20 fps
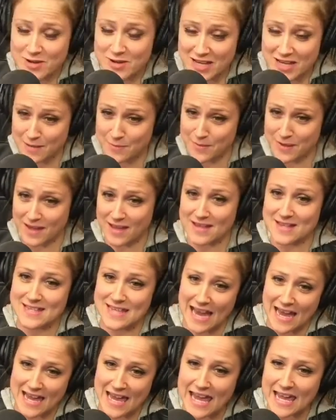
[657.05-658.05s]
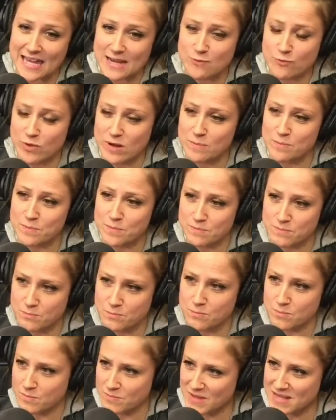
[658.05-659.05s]
get it because I hate
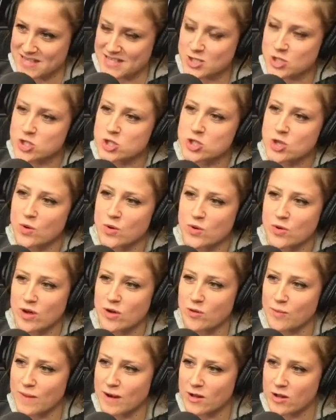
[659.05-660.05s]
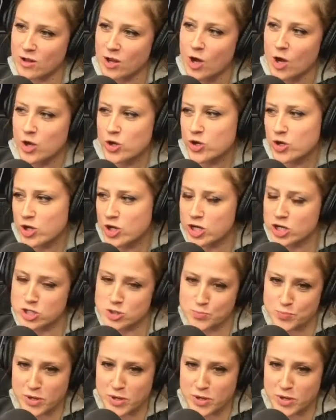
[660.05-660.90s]
when it's just so annoying when men are like, you can get your